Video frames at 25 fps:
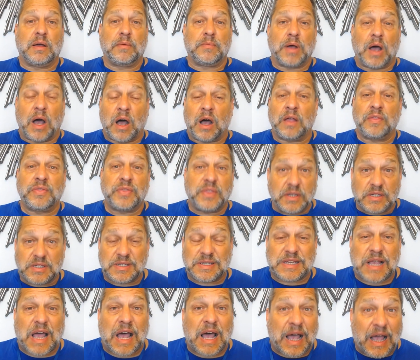on the
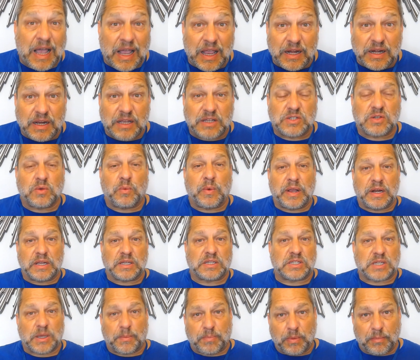side as a way to
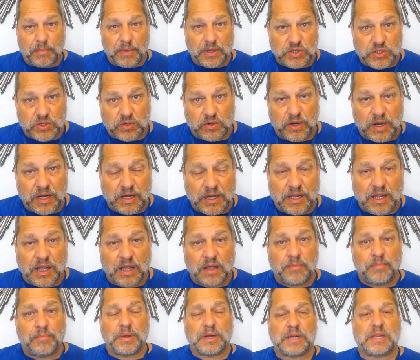supplement your
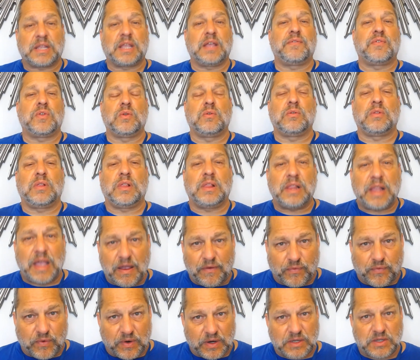income, but give you
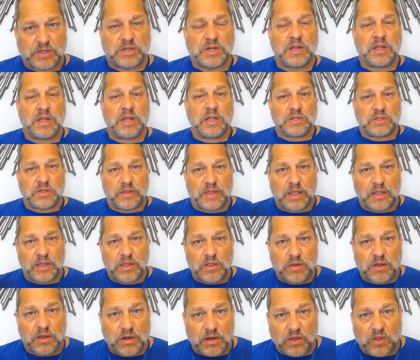leverage so that
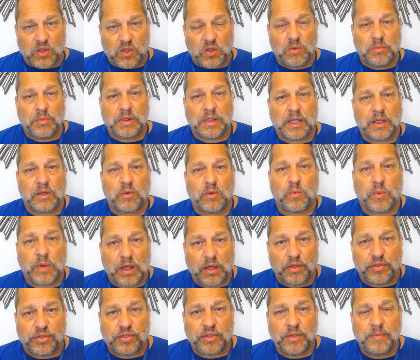you can accumulate
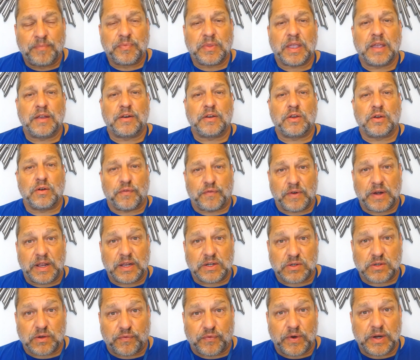wealth and your
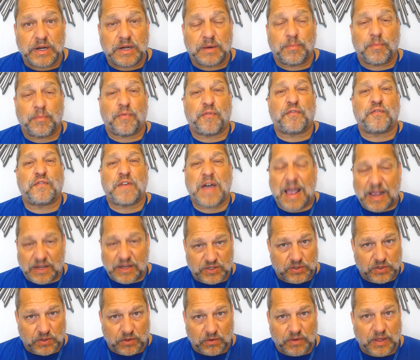financial freedom
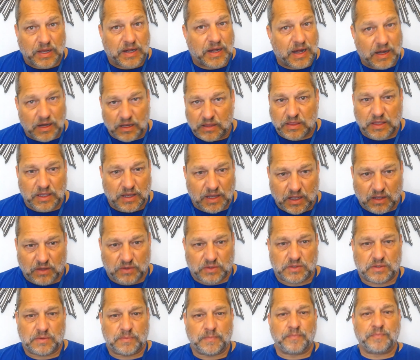faster than anything
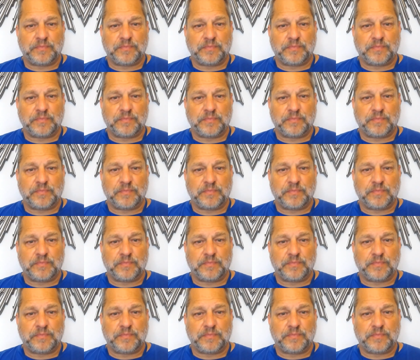else.